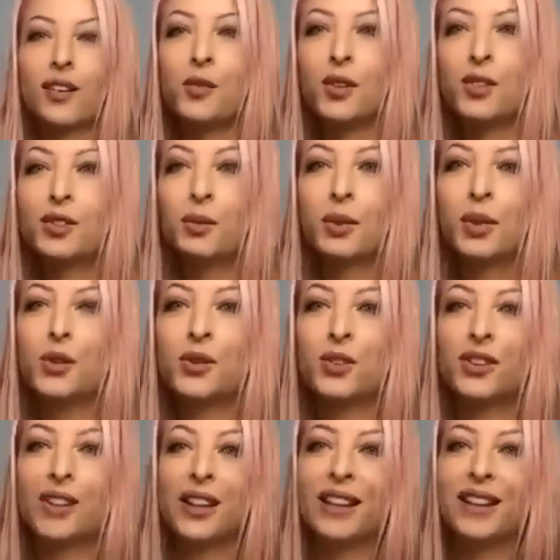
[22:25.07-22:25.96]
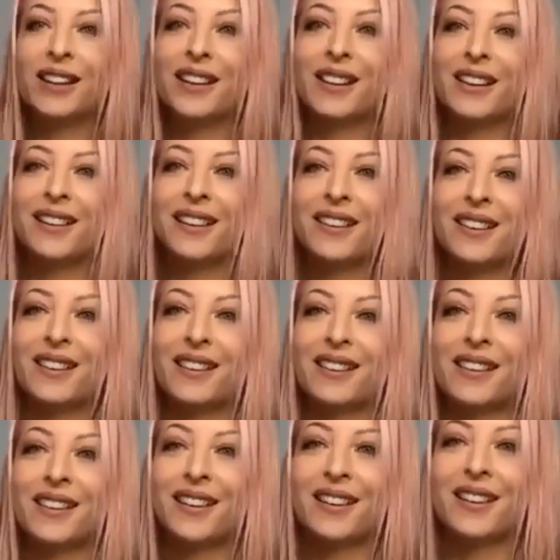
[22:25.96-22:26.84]
What do we all think?
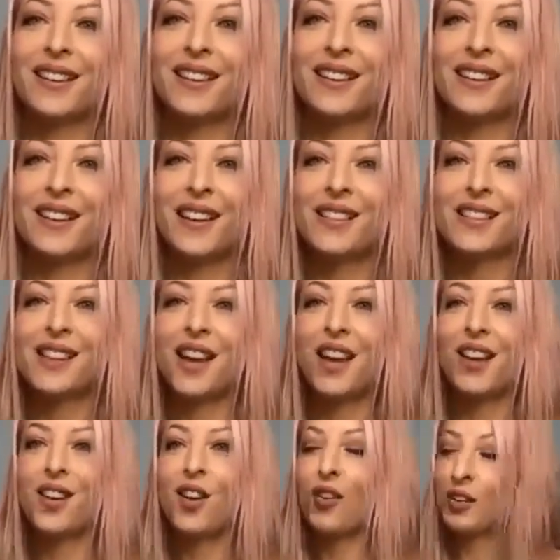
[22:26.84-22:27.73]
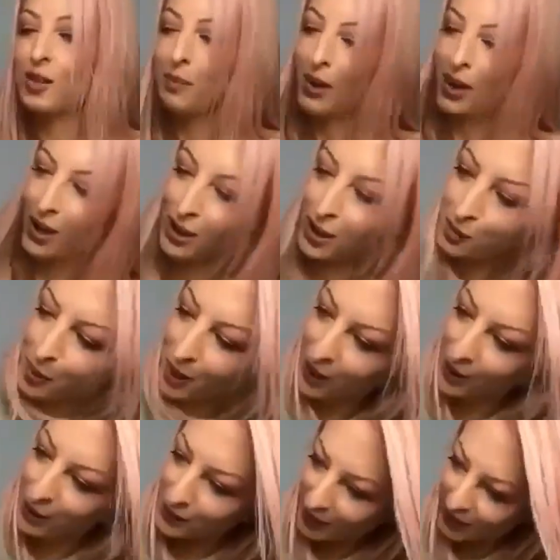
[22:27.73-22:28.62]
Is that a nice perky
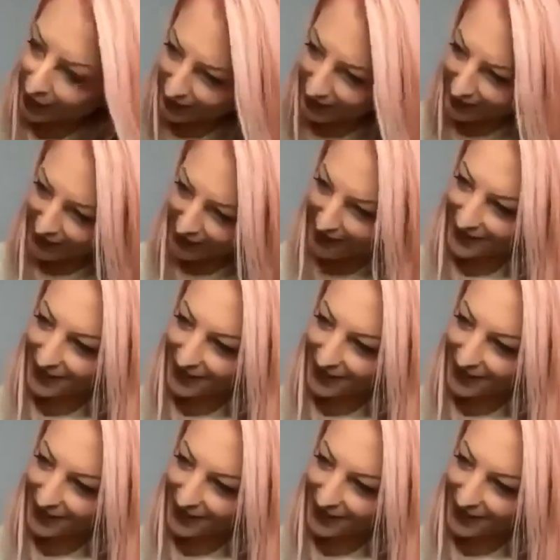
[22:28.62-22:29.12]
pony?